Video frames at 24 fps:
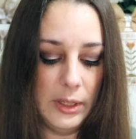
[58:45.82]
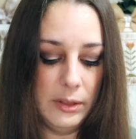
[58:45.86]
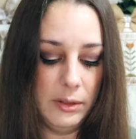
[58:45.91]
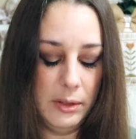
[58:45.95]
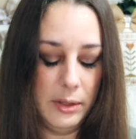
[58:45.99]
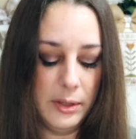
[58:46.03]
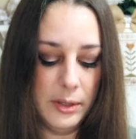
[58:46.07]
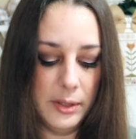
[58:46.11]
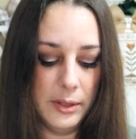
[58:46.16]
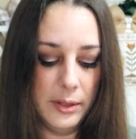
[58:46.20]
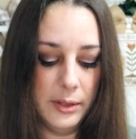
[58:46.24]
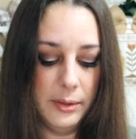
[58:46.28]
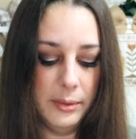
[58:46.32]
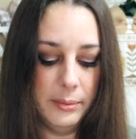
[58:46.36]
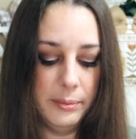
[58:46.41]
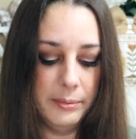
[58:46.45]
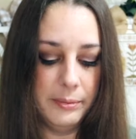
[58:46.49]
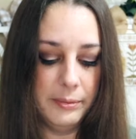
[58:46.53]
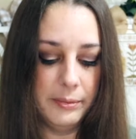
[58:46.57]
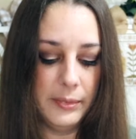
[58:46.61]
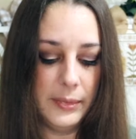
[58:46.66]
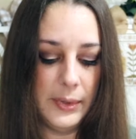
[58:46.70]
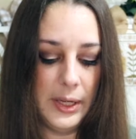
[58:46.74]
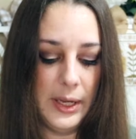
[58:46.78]

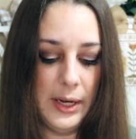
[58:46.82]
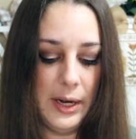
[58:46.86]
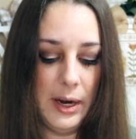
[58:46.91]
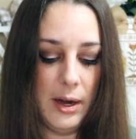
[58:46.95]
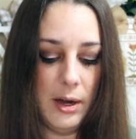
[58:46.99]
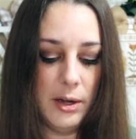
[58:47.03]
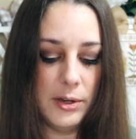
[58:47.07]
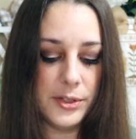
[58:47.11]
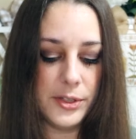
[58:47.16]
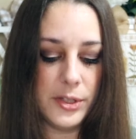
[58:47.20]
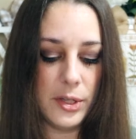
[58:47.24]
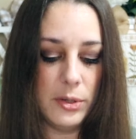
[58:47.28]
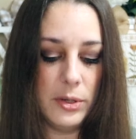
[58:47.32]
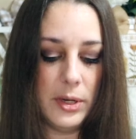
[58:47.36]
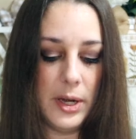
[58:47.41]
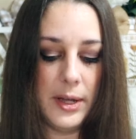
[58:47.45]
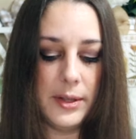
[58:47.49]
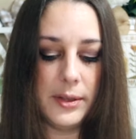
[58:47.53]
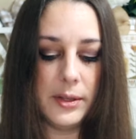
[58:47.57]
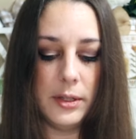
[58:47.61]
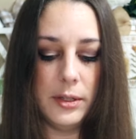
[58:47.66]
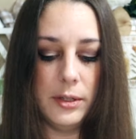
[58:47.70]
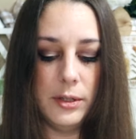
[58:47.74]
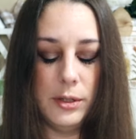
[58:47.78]
And I also
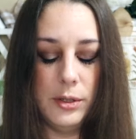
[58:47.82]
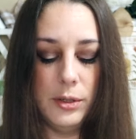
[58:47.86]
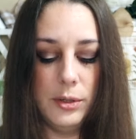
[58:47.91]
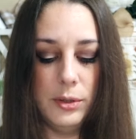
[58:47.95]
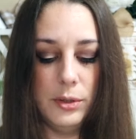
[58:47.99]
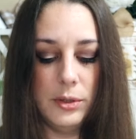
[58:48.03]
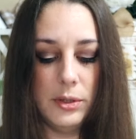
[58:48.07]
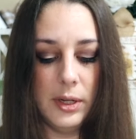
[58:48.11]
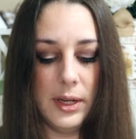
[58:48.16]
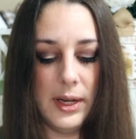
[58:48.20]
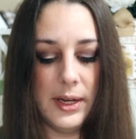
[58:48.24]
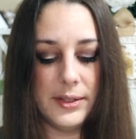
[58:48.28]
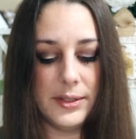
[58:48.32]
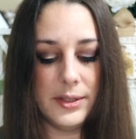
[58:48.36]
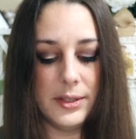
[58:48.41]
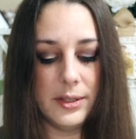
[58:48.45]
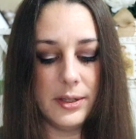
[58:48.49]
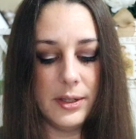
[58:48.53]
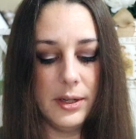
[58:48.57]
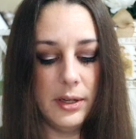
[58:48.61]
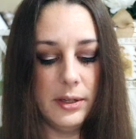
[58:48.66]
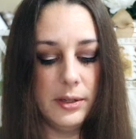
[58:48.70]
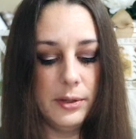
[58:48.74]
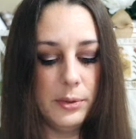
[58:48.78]
got the new Classic
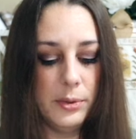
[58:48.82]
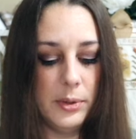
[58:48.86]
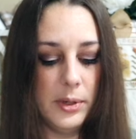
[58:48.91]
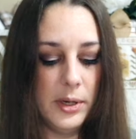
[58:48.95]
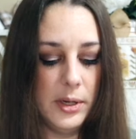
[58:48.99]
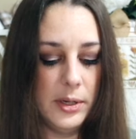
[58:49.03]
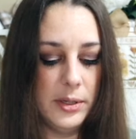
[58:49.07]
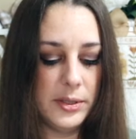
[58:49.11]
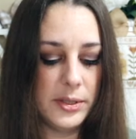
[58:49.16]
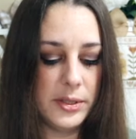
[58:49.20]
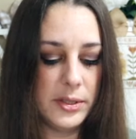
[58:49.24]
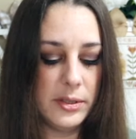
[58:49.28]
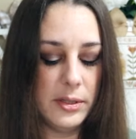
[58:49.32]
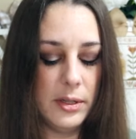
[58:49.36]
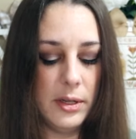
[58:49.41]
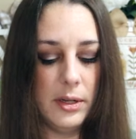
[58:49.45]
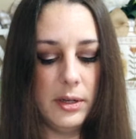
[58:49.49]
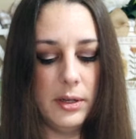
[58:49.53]
Colorworks.